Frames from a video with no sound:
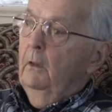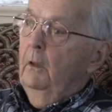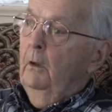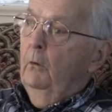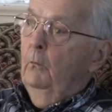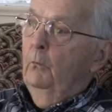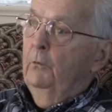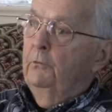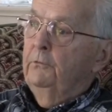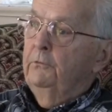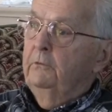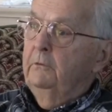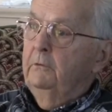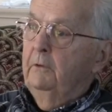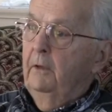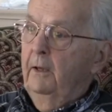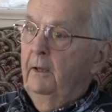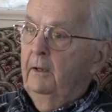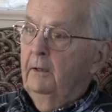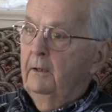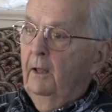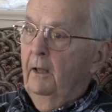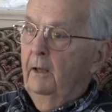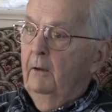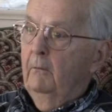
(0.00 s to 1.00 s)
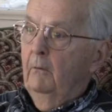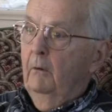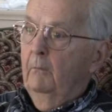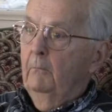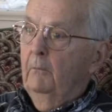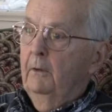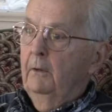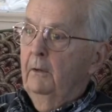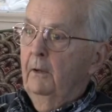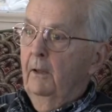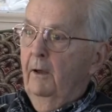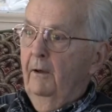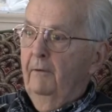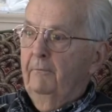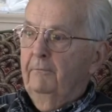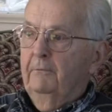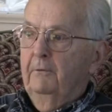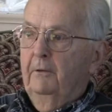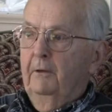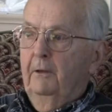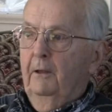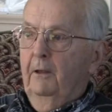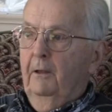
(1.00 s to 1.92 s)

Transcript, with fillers: it was daylight when we left,